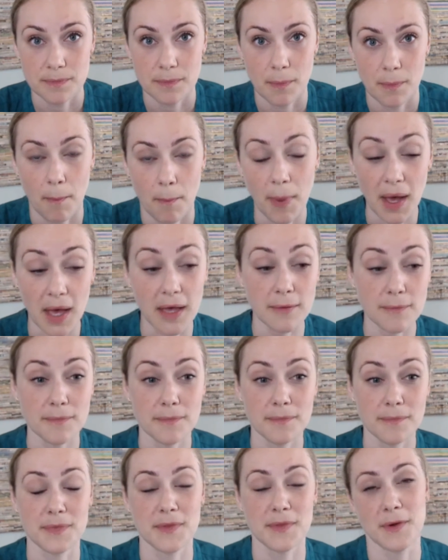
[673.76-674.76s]
But
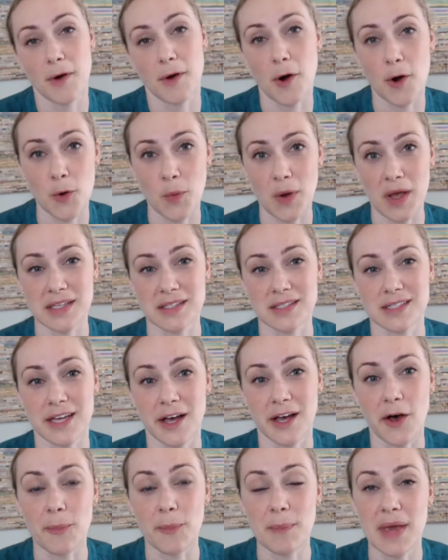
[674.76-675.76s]
there are ways to
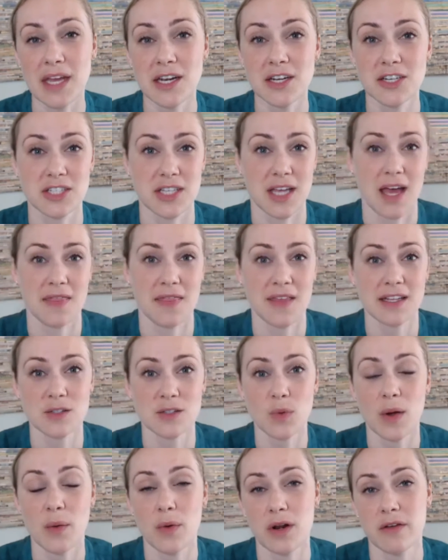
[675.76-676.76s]
help manage that. And that's
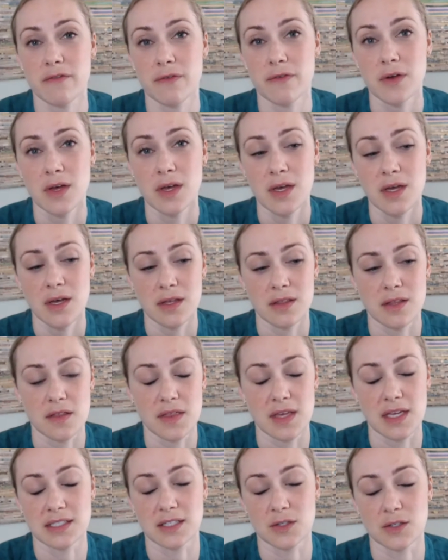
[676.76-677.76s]
why one of the
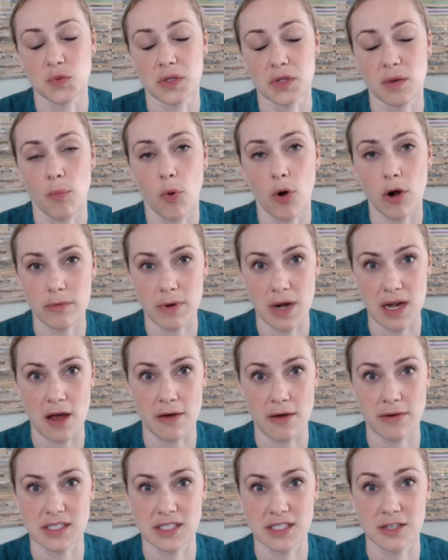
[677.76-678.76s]
things that's really important right
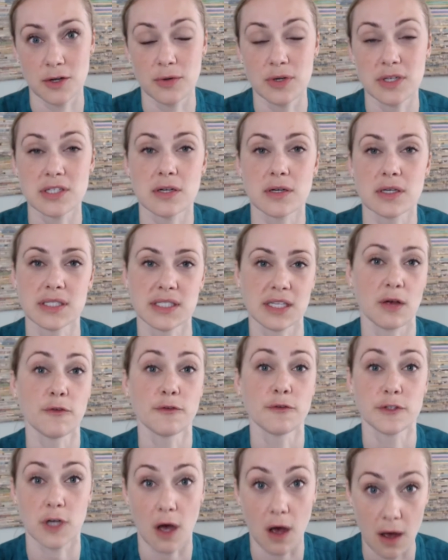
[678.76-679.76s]
now is to notice our self
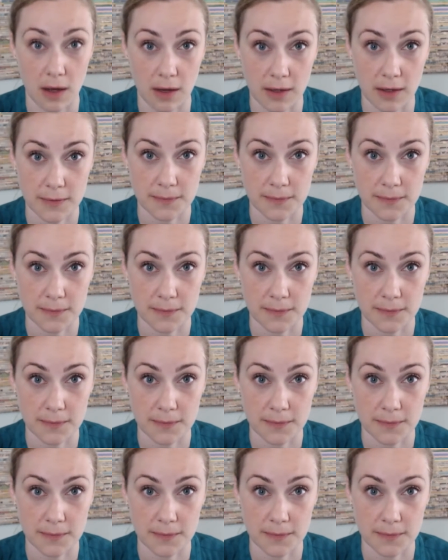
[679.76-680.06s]
talk.